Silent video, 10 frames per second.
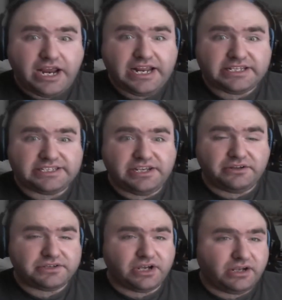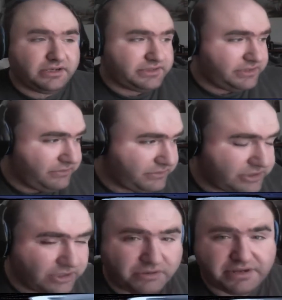And it still talks, too.
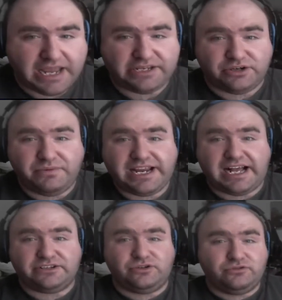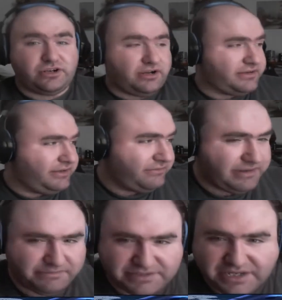So, okay. So, we got two talking
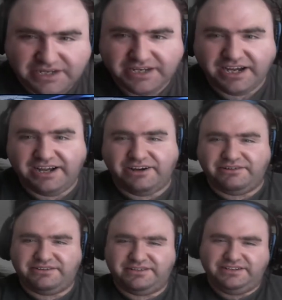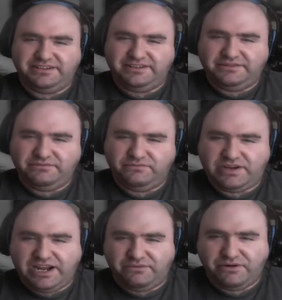Grimms. Oh.
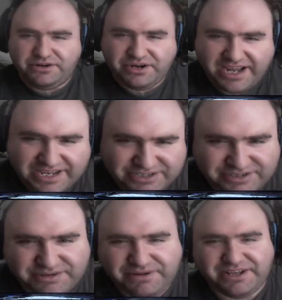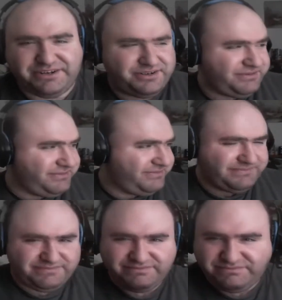Yeah, run your ass. Come on, dude.
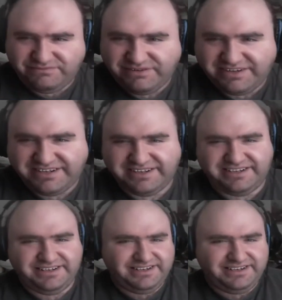Run.